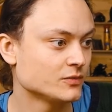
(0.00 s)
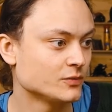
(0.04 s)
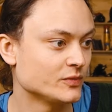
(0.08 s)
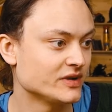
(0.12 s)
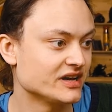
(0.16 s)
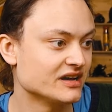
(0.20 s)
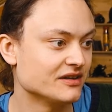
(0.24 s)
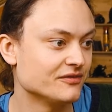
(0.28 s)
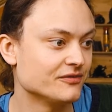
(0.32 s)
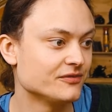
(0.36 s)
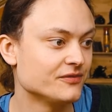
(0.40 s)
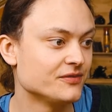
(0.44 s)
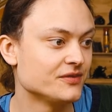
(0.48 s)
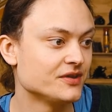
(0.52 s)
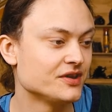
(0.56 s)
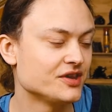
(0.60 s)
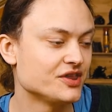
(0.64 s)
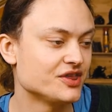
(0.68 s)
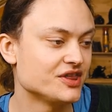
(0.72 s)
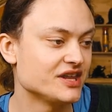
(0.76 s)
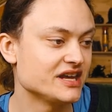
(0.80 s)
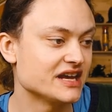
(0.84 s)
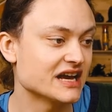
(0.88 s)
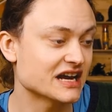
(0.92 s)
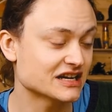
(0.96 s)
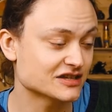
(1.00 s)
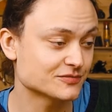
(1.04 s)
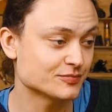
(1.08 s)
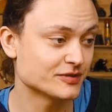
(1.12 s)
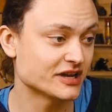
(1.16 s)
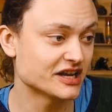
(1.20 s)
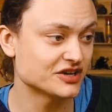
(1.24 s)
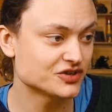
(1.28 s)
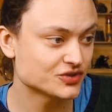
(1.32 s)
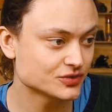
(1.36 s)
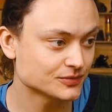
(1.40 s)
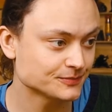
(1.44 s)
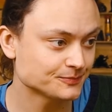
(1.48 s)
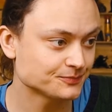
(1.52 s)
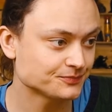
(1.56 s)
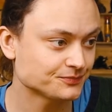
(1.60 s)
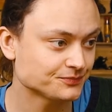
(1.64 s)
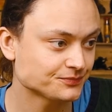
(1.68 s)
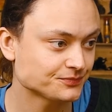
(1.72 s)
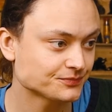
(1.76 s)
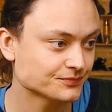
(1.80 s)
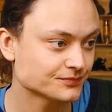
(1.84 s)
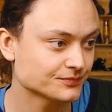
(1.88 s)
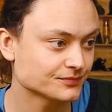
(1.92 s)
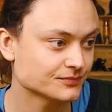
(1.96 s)
We have the exponential.
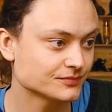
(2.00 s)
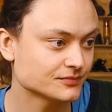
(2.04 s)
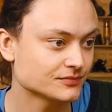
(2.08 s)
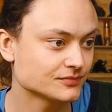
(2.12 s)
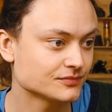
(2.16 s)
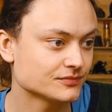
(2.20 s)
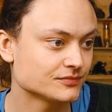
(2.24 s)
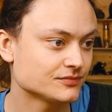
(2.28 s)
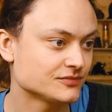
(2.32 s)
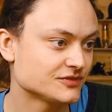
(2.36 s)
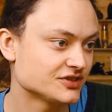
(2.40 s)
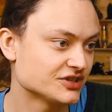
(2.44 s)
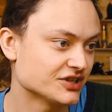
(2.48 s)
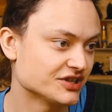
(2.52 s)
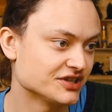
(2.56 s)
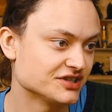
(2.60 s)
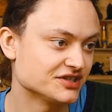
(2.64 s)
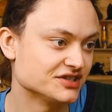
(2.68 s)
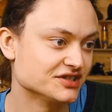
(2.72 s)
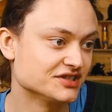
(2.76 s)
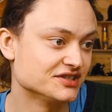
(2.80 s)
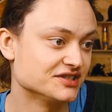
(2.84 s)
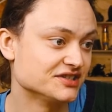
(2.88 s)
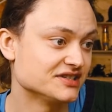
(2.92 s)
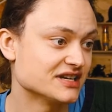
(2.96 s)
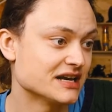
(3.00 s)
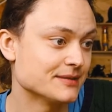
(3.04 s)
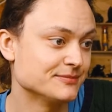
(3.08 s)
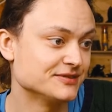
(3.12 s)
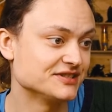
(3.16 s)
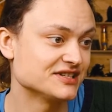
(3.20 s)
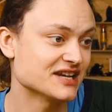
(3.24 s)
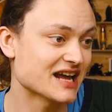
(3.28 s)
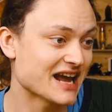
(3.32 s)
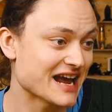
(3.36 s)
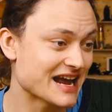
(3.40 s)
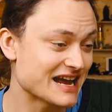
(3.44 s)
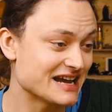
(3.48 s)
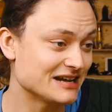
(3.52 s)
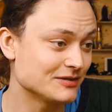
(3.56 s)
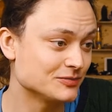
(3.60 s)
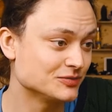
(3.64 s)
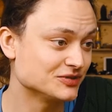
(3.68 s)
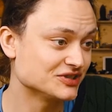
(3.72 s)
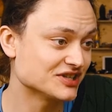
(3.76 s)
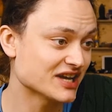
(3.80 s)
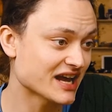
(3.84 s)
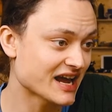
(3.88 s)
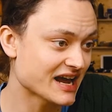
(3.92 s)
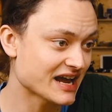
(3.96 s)
So this is the same as a
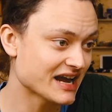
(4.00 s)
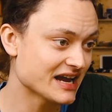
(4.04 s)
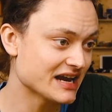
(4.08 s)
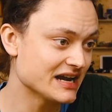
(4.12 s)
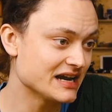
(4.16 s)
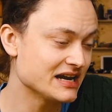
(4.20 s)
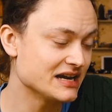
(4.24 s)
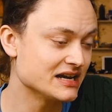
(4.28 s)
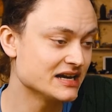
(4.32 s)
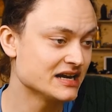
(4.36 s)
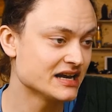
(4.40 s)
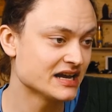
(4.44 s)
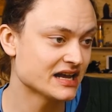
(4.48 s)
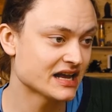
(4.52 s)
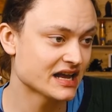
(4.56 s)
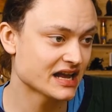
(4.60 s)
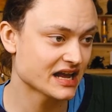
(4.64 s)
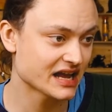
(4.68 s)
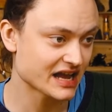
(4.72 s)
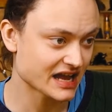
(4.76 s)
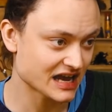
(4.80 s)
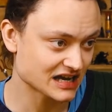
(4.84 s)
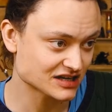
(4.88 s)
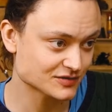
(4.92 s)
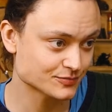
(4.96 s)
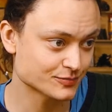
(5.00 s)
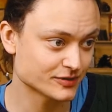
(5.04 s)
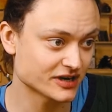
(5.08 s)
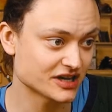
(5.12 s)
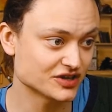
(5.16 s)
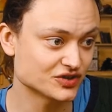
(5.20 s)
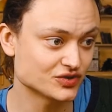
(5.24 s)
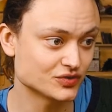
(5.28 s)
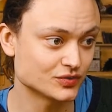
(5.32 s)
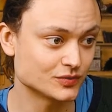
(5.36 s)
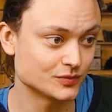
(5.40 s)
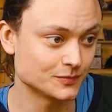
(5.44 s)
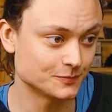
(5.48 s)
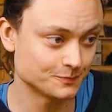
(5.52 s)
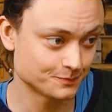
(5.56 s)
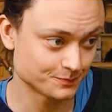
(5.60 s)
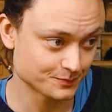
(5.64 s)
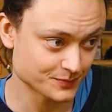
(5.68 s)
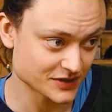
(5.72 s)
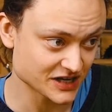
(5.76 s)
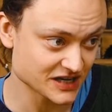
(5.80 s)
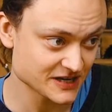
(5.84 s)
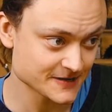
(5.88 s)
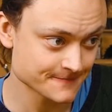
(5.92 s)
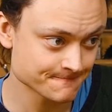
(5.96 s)
equals a exponential
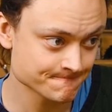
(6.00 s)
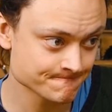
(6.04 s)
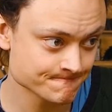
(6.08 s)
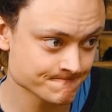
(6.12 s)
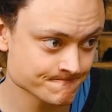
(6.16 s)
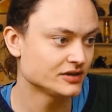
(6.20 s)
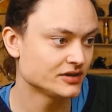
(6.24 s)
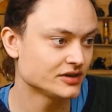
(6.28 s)
b.